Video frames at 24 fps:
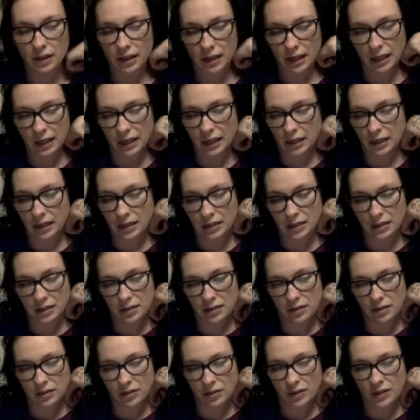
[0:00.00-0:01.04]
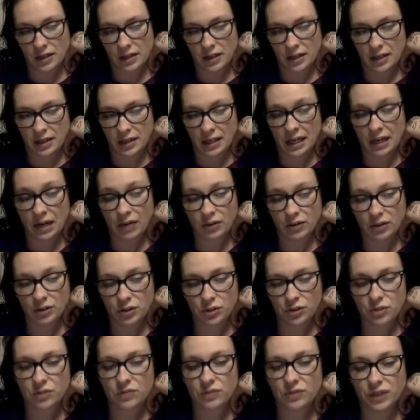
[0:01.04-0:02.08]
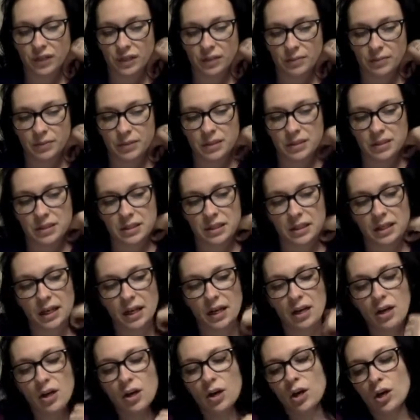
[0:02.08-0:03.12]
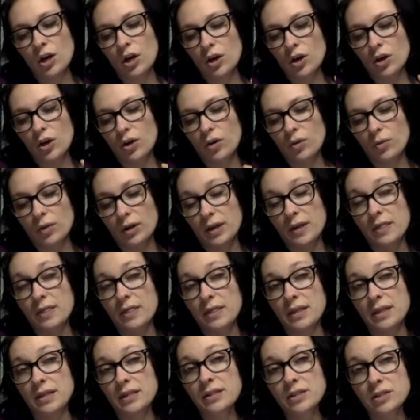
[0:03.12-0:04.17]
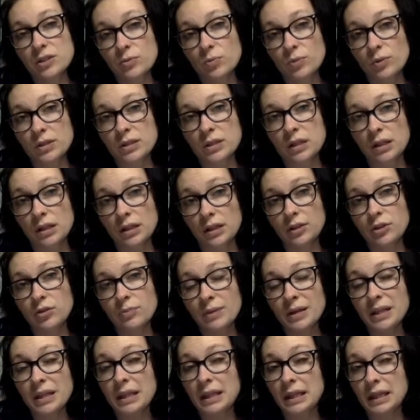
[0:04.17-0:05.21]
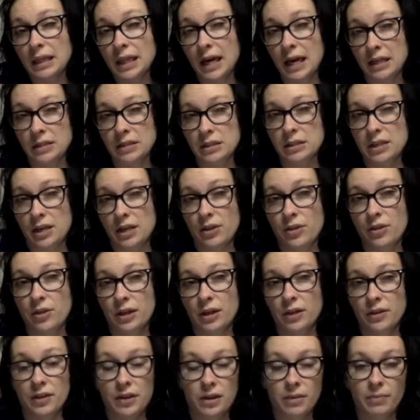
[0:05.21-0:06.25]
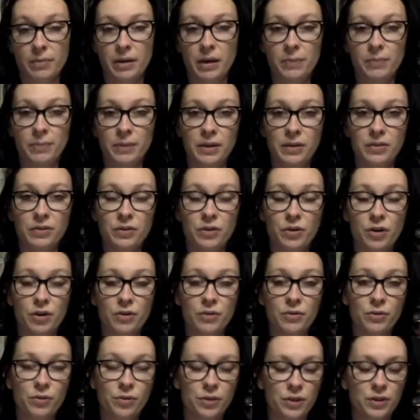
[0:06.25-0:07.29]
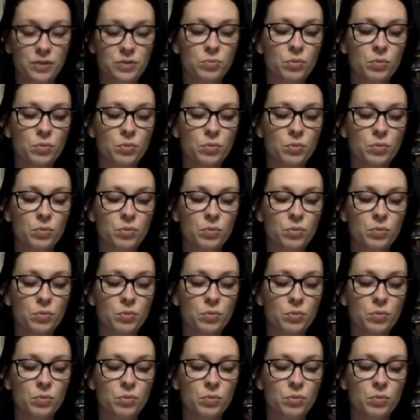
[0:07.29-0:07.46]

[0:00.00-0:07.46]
And the character and development study in this was a little bit less, I think, than it might be in their other things.